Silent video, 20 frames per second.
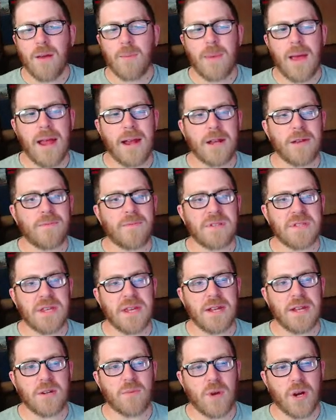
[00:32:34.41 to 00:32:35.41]
Panda
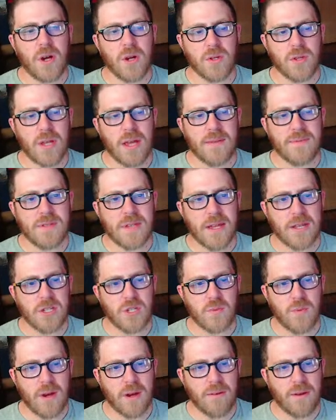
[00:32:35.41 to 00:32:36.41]
visited a wildlife
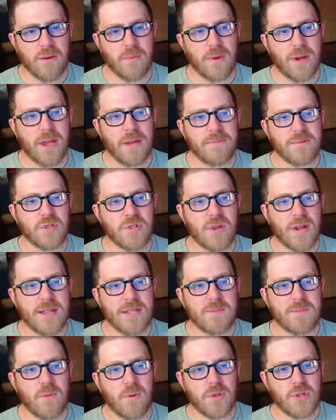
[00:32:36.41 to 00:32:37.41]
sanctuary where he was
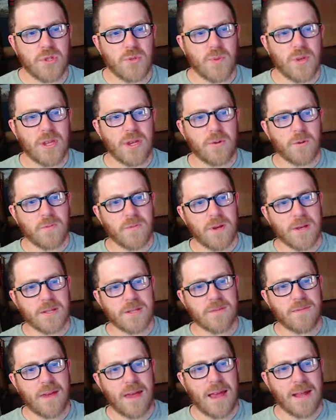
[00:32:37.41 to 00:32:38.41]
transported to a
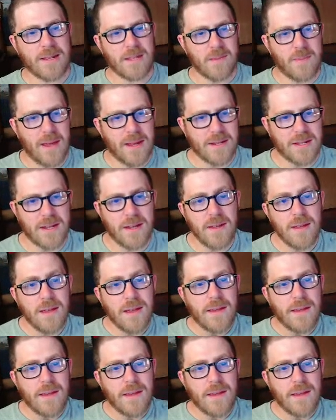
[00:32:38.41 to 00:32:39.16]
universe of antimatter.